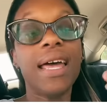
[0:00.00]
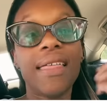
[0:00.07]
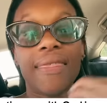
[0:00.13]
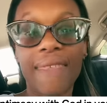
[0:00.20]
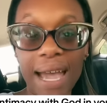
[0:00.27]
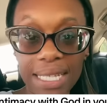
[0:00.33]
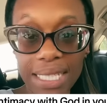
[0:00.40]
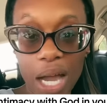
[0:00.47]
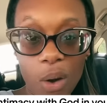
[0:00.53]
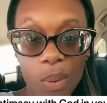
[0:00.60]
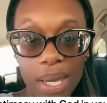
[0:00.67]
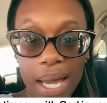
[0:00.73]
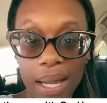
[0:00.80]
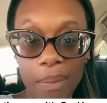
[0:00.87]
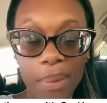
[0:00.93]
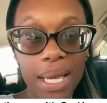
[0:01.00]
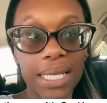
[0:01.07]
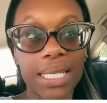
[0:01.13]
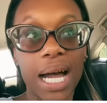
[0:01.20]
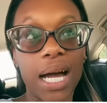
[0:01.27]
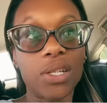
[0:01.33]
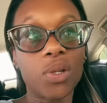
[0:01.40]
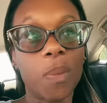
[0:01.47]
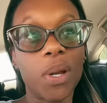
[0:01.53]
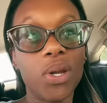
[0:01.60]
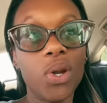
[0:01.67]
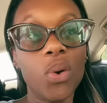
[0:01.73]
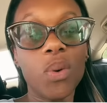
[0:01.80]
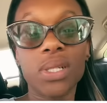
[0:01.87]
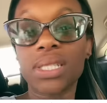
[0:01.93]
That's how we got to be as
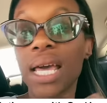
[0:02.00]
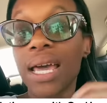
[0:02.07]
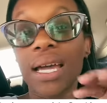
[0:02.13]
entrepreneurs.